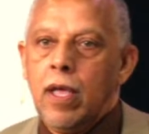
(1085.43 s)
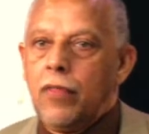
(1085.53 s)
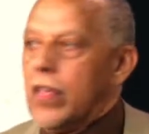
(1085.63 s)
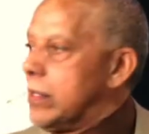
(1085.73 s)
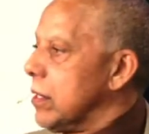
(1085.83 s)

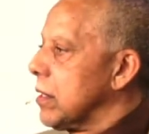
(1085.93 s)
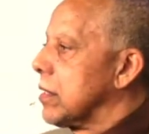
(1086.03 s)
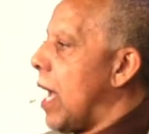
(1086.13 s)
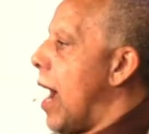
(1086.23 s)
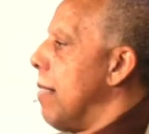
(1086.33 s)
This is a
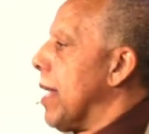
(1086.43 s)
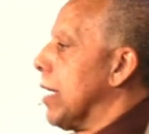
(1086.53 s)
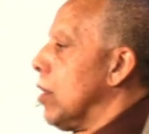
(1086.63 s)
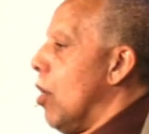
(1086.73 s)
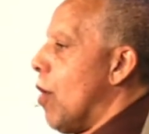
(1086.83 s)
time
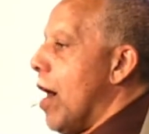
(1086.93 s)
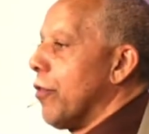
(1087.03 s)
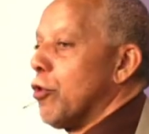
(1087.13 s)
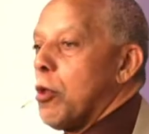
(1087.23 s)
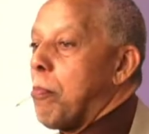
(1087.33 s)
like no
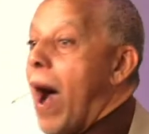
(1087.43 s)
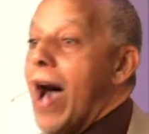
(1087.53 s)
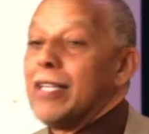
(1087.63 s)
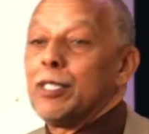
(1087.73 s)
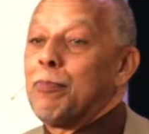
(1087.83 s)
other. The
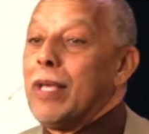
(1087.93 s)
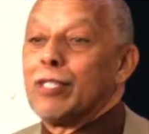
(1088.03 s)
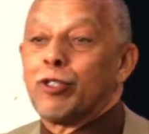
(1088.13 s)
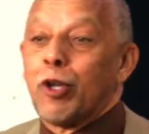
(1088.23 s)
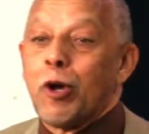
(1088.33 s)
pot is being
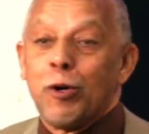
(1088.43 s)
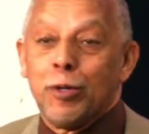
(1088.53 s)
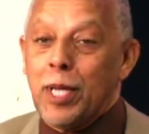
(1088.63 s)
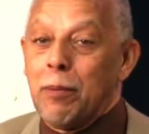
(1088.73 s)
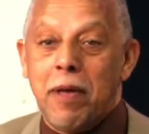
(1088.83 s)

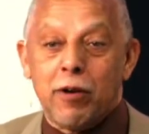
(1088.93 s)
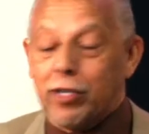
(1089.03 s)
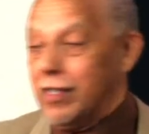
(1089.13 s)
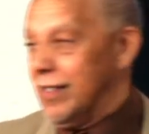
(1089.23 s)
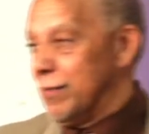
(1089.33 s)
stirred in
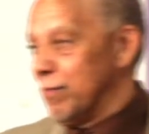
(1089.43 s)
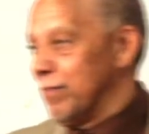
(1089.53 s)
America.